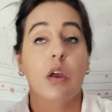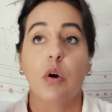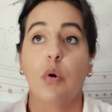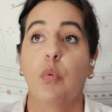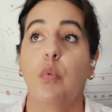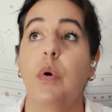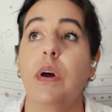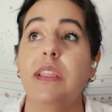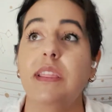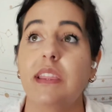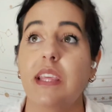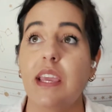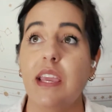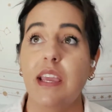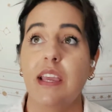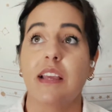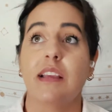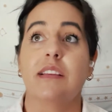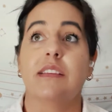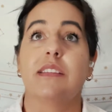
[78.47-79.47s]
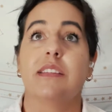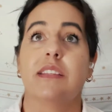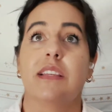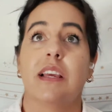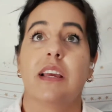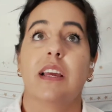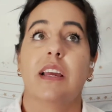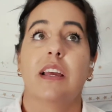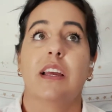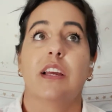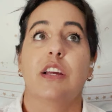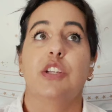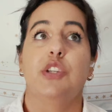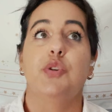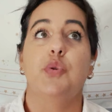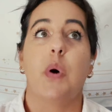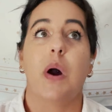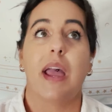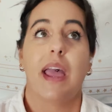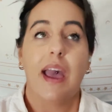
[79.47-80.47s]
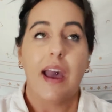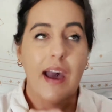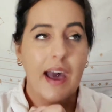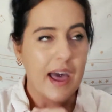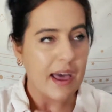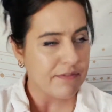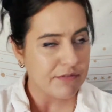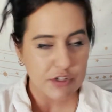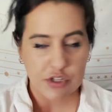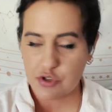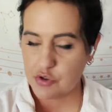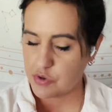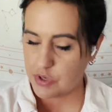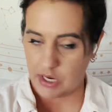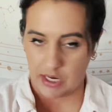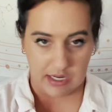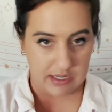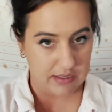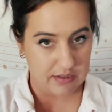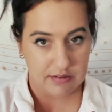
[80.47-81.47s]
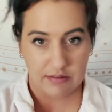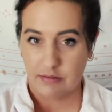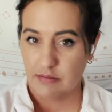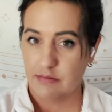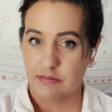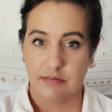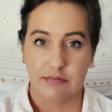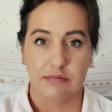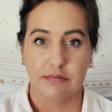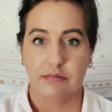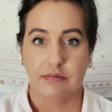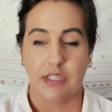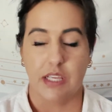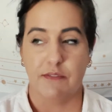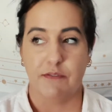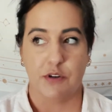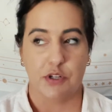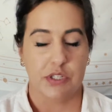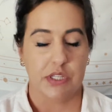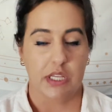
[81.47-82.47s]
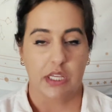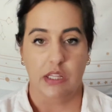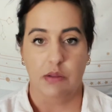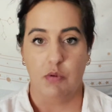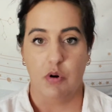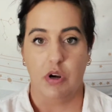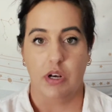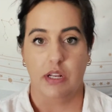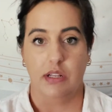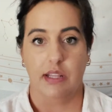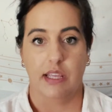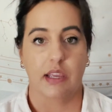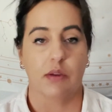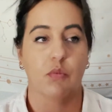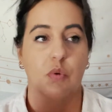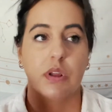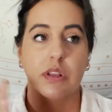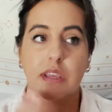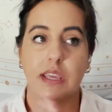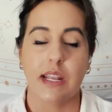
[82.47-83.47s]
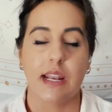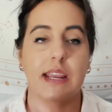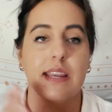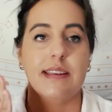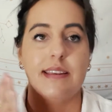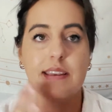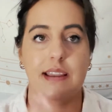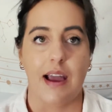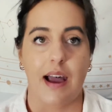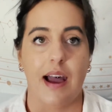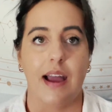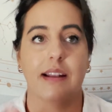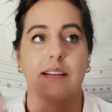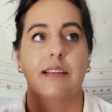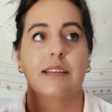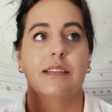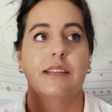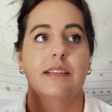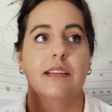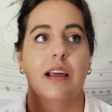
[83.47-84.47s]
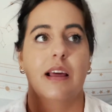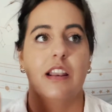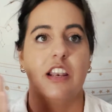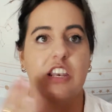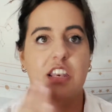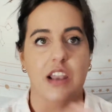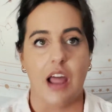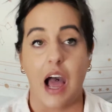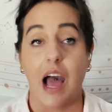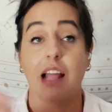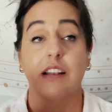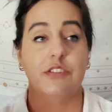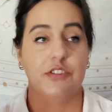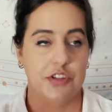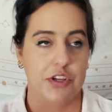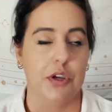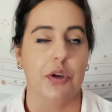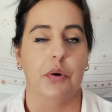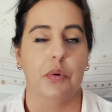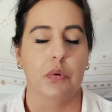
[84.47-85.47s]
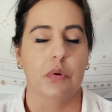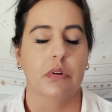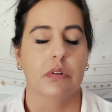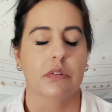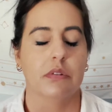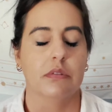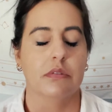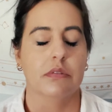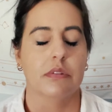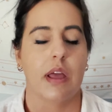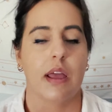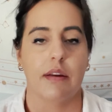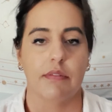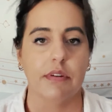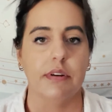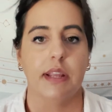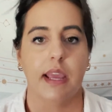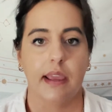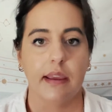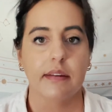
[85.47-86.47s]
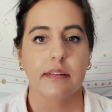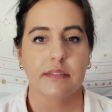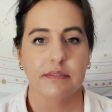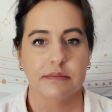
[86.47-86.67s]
What things do I have to drink the first thing in the morning? Like, what can I not do every day?